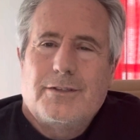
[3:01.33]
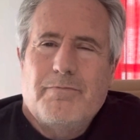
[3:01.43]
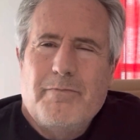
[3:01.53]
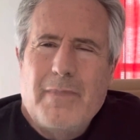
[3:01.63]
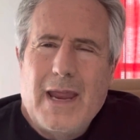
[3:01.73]

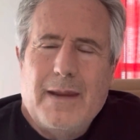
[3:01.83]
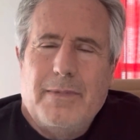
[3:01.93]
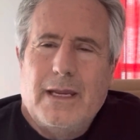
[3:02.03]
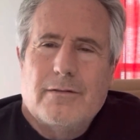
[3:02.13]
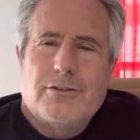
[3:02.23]

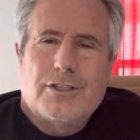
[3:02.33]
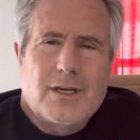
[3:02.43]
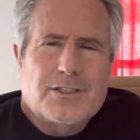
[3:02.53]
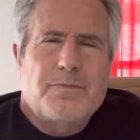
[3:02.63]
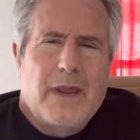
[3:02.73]
maybe,
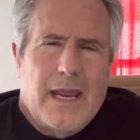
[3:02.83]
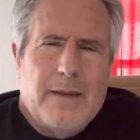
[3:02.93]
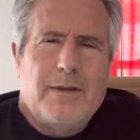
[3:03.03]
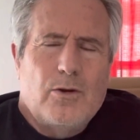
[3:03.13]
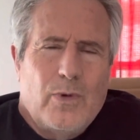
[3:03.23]
just
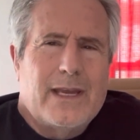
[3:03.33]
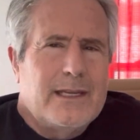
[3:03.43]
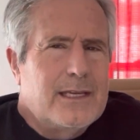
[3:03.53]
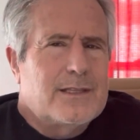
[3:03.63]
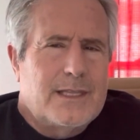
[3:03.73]
maybe, we can
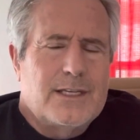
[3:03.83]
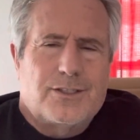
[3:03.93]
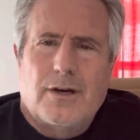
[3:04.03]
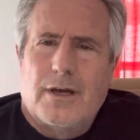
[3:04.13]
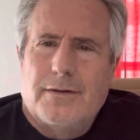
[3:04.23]
get things
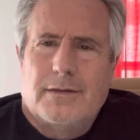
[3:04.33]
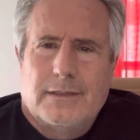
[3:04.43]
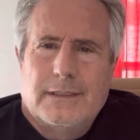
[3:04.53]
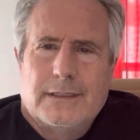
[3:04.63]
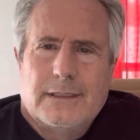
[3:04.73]
done.
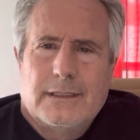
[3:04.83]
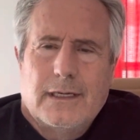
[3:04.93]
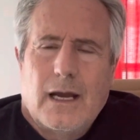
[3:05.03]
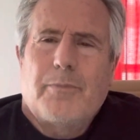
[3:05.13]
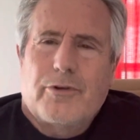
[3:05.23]

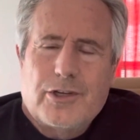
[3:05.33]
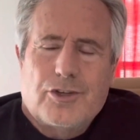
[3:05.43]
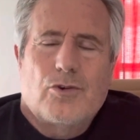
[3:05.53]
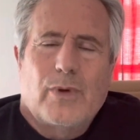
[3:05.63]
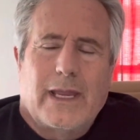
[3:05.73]
I'm pretty
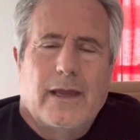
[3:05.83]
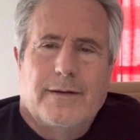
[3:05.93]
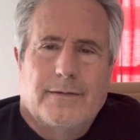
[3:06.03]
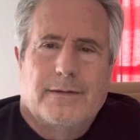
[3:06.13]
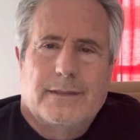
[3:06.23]
sure we
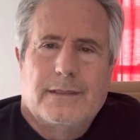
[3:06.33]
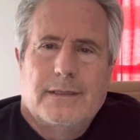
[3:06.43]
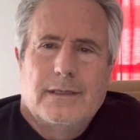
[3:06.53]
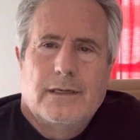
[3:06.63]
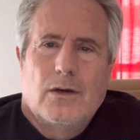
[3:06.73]
can.
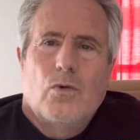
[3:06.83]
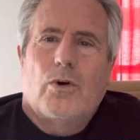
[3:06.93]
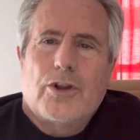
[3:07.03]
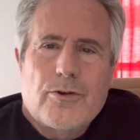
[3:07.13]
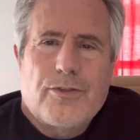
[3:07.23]
What
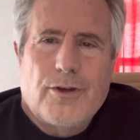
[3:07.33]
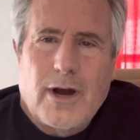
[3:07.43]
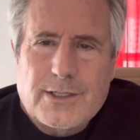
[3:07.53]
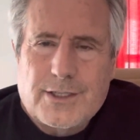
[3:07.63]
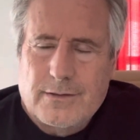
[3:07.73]
are your
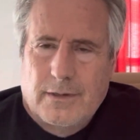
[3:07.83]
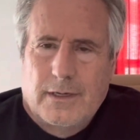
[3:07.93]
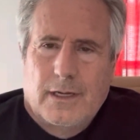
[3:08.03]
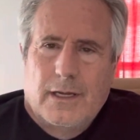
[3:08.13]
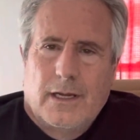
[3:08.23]
thoughts?
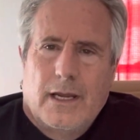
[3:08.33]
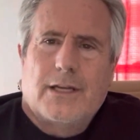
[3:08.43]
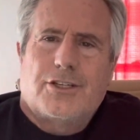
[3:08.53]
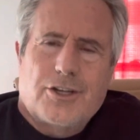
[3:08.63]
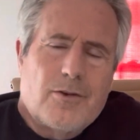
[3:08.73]

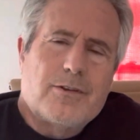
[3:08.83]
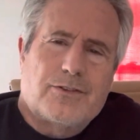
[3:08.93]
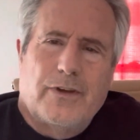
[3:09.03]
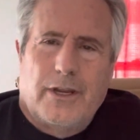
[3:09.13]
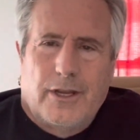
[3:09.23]
And share this
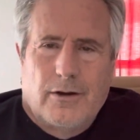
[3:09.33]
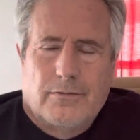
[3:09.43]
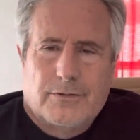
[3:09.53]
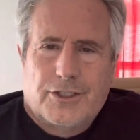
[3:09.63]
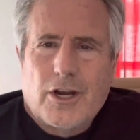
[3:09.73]
video.
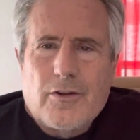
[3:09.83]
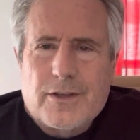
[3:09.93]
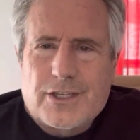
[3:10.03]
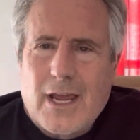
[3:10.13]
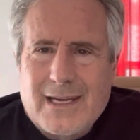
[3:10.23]
Share
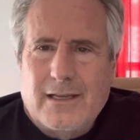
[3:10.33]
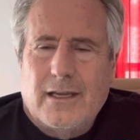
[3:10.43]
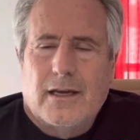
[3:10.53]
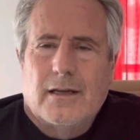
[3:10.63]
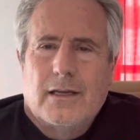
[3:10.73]
this
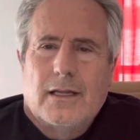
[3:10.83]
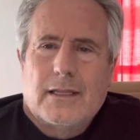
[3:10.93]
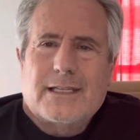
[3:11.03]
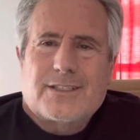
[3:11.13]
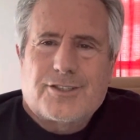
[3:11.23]
idea.
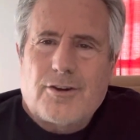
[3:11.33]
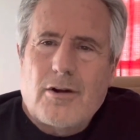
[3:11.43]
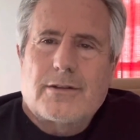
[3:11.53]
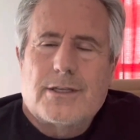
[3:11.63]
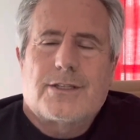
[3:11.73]
Let's
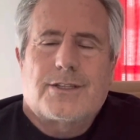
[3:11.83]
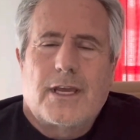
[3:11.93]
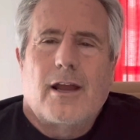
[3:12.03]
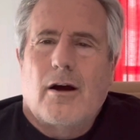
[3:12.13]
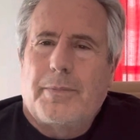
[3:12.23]
start this
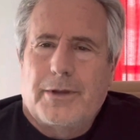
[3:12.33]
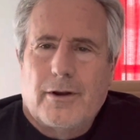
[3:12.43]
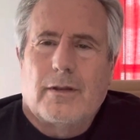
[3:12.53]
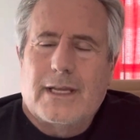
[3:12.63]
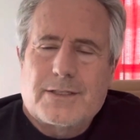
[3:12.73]
thing up here.
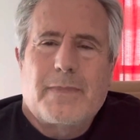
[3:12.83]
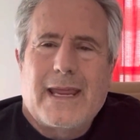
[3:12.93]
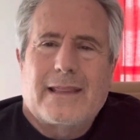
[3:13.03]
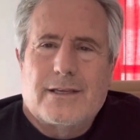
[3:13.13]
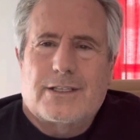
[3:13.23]
Let's
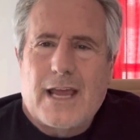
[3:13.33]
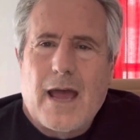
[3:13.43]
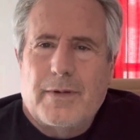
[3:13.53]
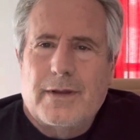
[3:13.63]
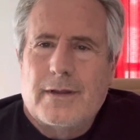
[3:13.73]
make this
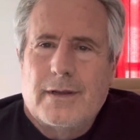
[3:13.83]
happen.